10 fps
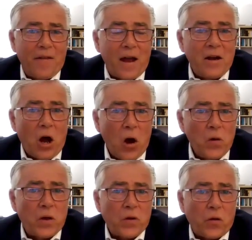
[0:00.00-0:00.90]
They
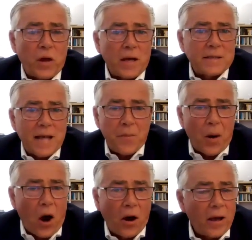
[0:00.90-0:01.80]
know that the things they're
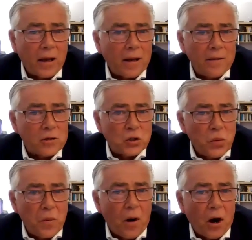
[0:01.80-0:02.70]
buying in the
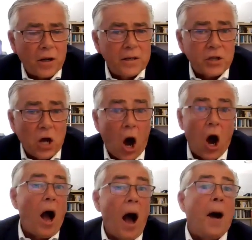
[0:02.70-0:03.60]
supermarkets
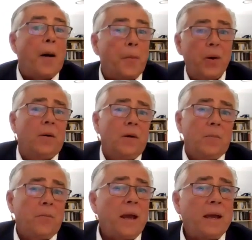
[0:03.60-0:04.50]
are up
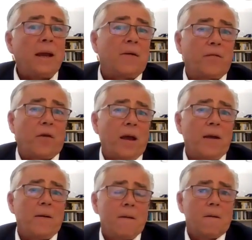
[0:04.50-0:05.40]

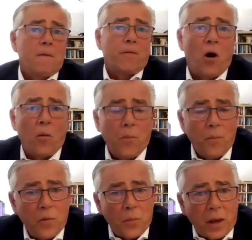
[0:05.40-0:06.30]
meaningfully
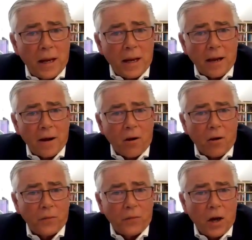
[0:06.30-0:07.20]
from the beginning
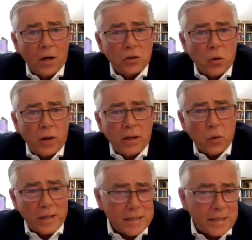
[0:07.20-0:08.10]
of
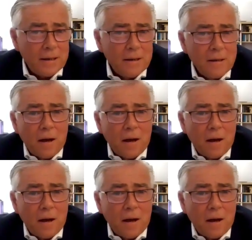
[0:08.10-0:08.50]
2020.